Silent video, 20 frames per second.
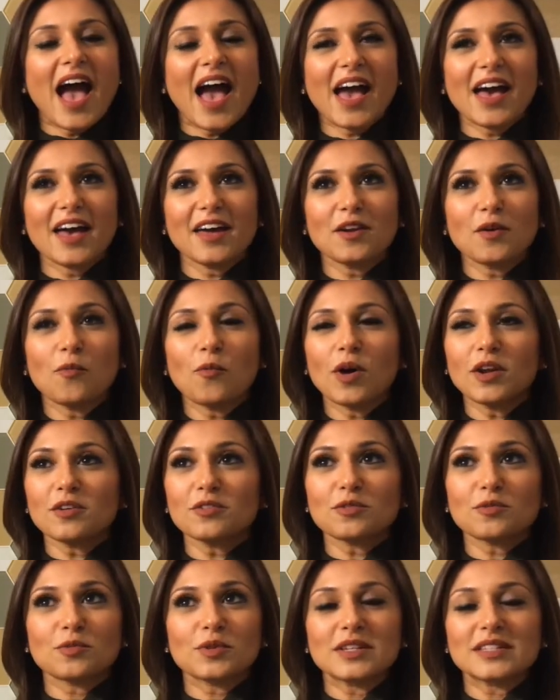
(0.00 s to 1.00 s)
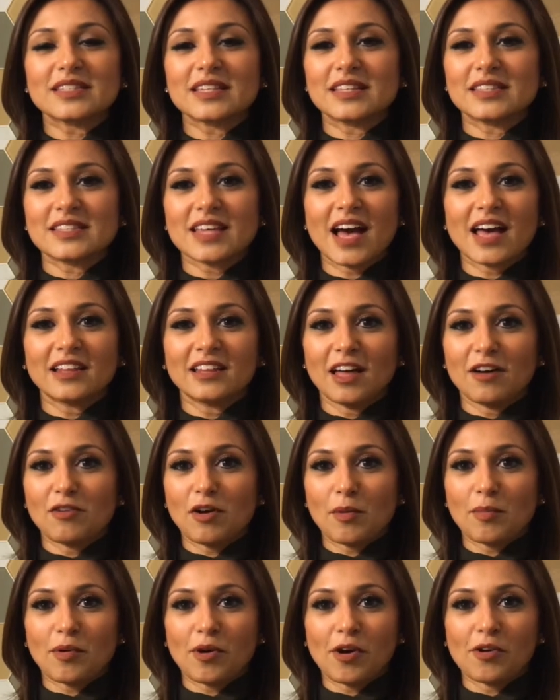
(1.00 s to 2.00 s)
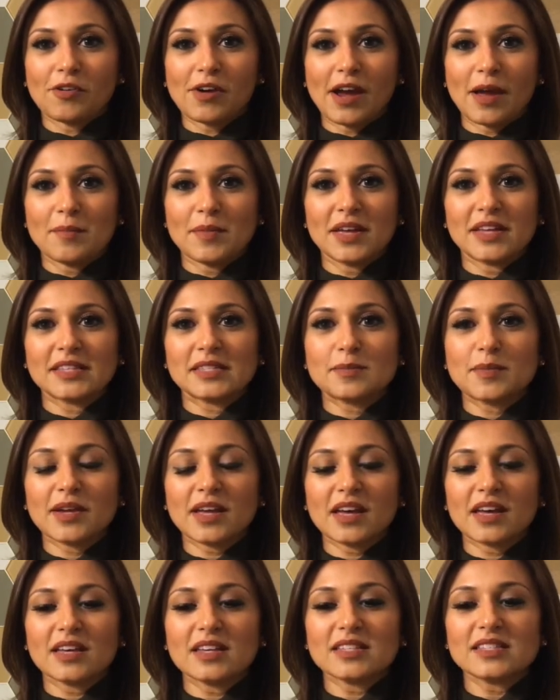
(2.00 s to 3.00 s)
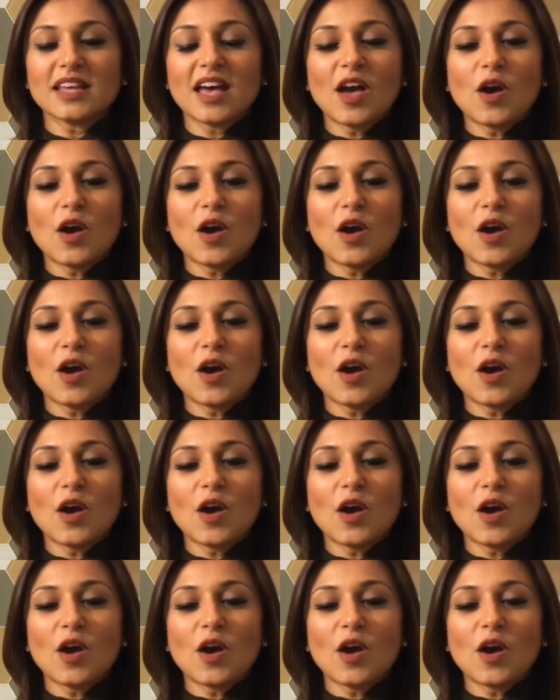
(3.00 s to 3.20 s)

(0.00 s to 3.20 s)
And one of the reasons I love our program is because